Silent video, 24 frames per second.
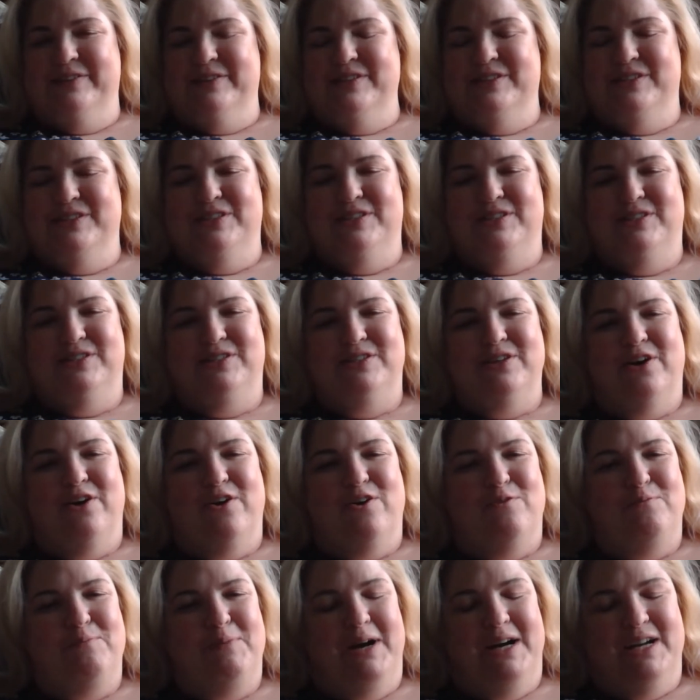
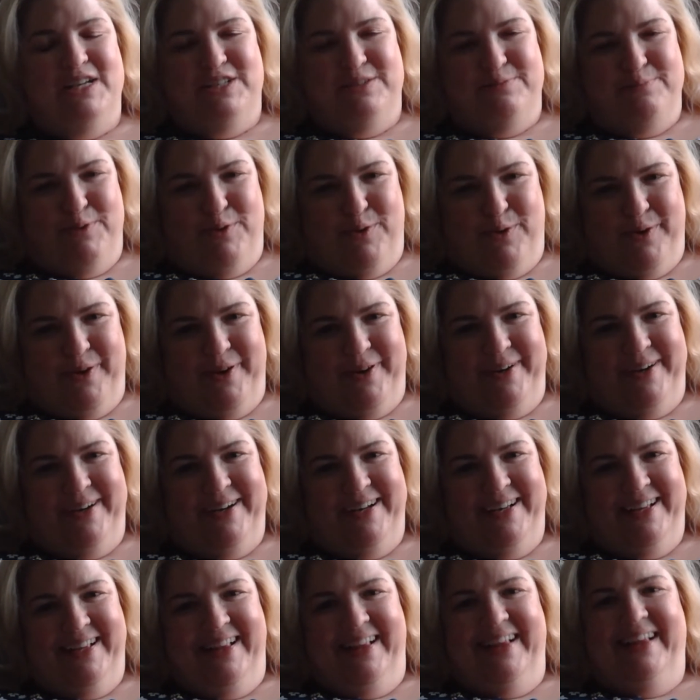so much more
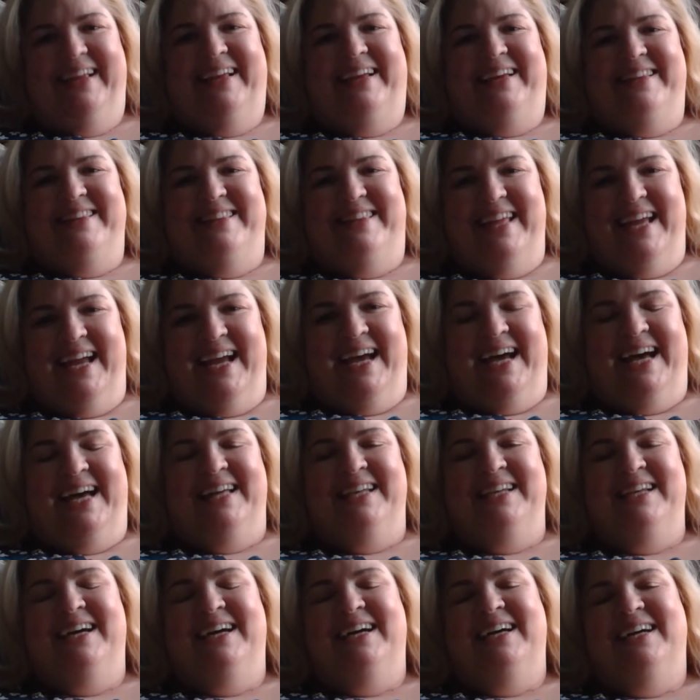
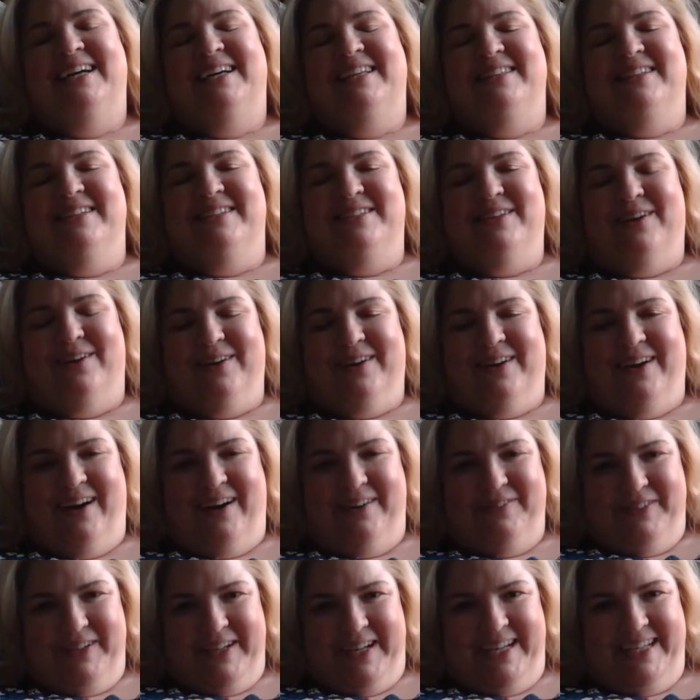than the
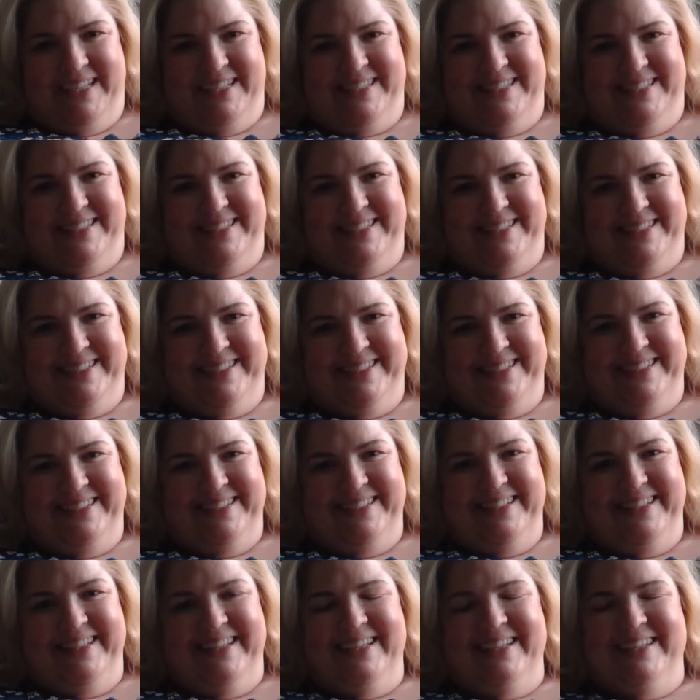sarcophagus.
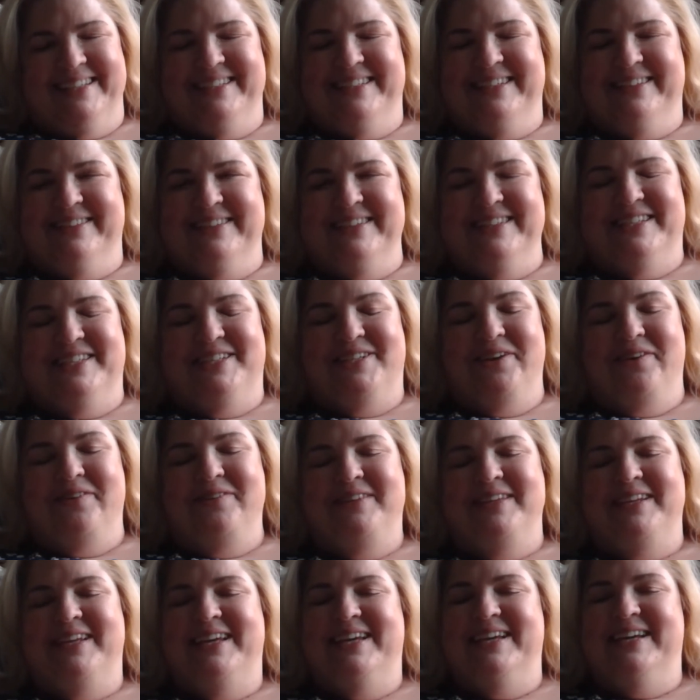So it showed
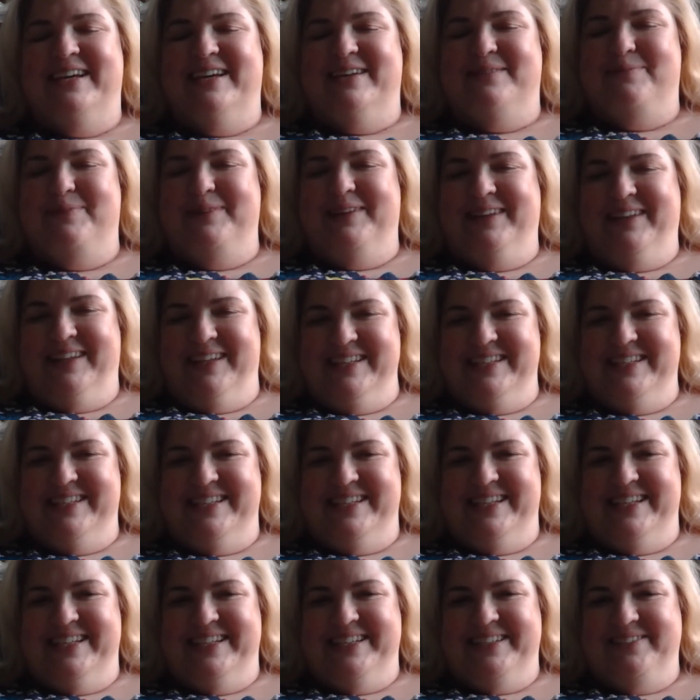that he had been
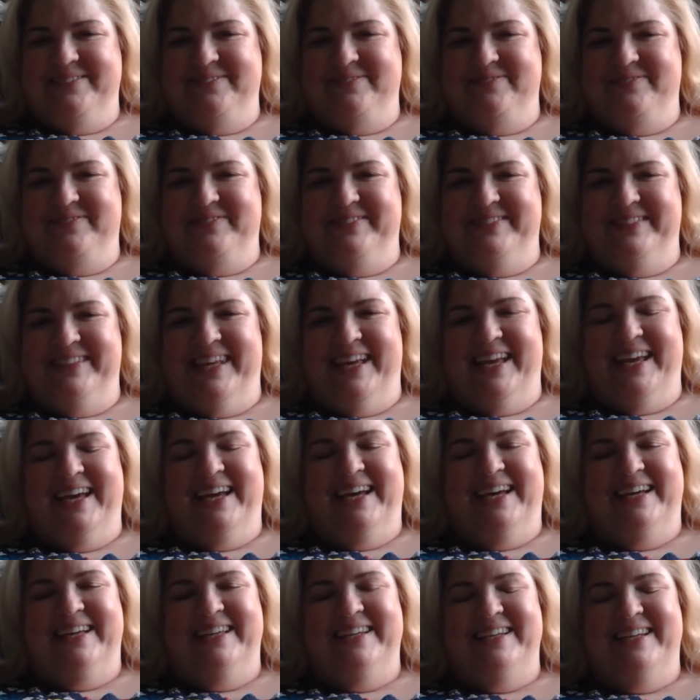listening,
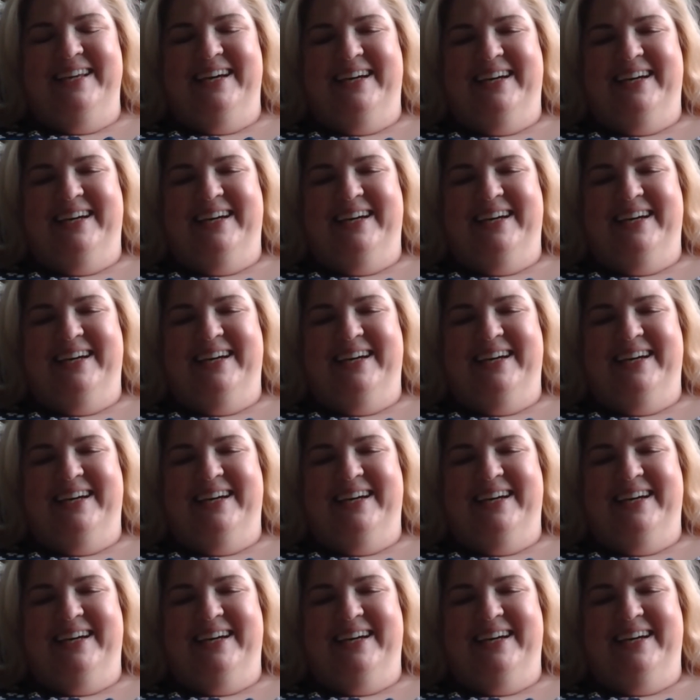and